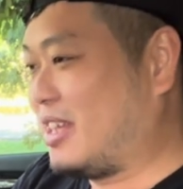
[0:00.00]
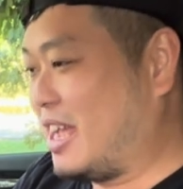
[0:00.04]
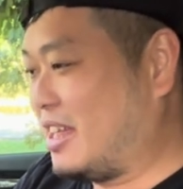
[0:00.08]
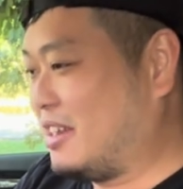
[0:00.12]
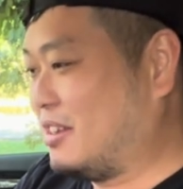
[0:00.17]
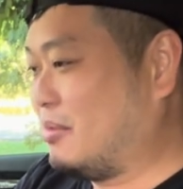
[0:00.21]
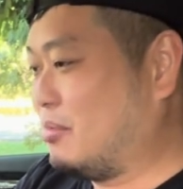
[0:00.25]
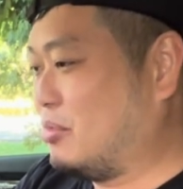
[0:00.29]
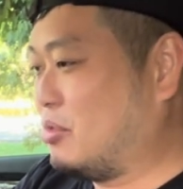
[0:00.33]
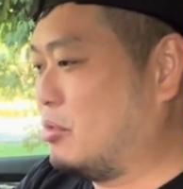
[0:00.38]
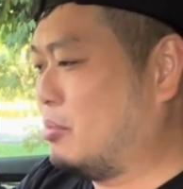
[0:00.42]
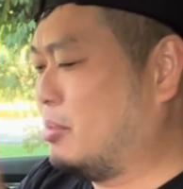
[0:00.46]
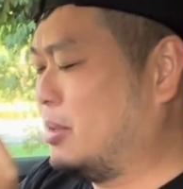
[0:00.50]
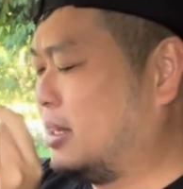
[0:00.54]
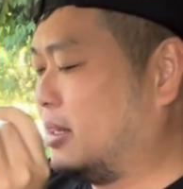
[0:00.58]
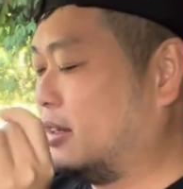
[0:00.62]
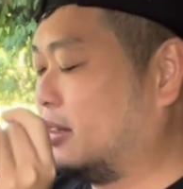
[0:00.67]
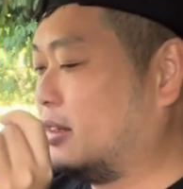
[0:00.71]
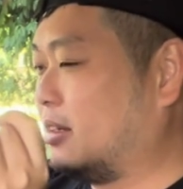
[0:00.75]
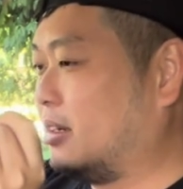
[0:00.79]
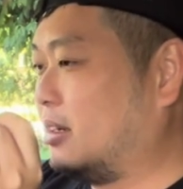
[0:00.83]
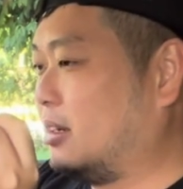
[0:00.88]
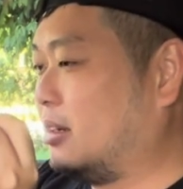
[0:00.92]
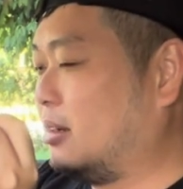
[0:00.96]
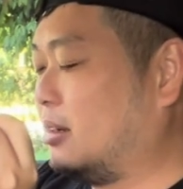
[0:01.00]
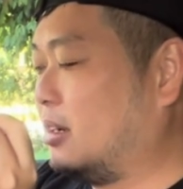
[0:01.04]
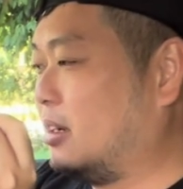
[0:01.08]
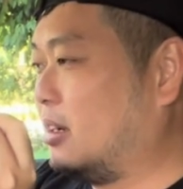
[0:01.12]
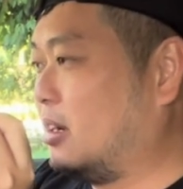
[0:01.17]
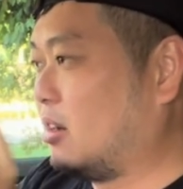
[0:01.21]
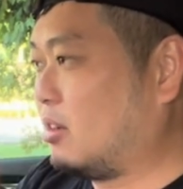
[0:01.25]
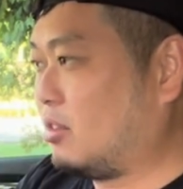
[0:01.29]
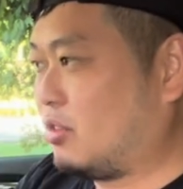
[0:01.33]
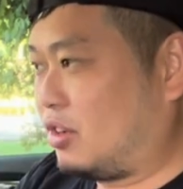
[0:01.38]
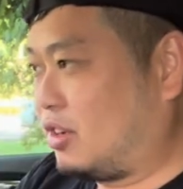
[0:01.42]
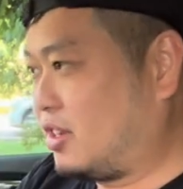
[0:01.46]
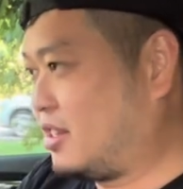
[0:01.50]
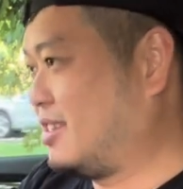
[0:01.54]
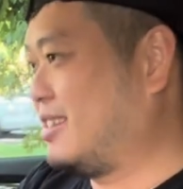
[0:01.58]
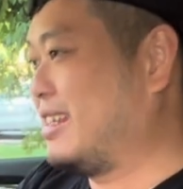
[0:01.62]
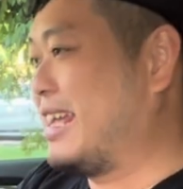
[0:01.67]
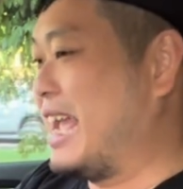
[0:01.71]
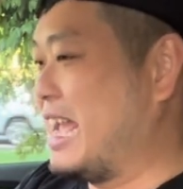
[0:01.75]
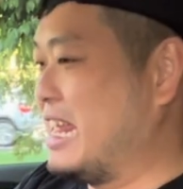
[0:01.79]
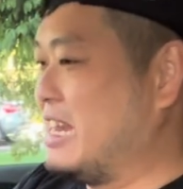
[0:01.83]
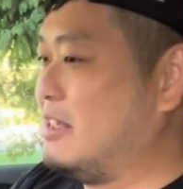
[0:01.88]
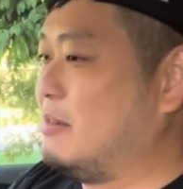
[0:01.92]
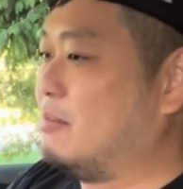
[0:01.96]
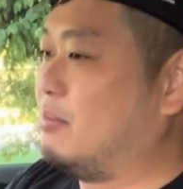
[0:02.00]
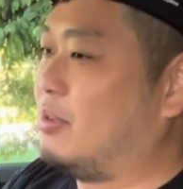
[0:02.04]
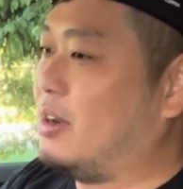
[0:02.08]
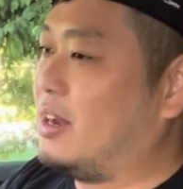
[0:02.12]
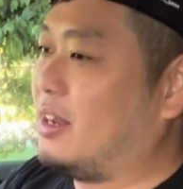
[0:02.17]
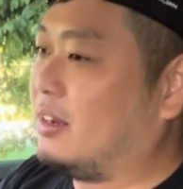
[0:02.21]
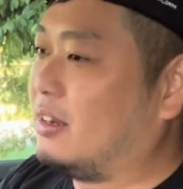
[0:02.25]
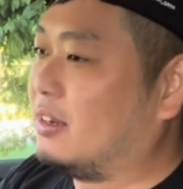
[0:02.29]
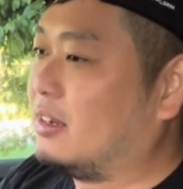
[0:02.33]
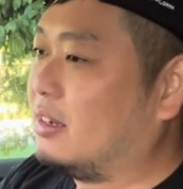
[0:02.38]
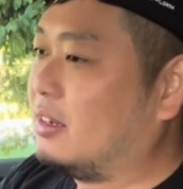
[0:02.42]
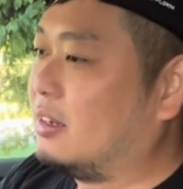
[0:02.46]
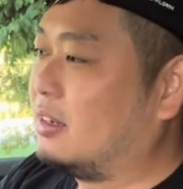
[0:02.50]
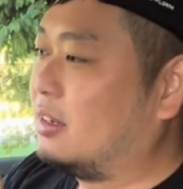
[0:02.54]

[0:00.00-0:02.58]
at the moment across any brand.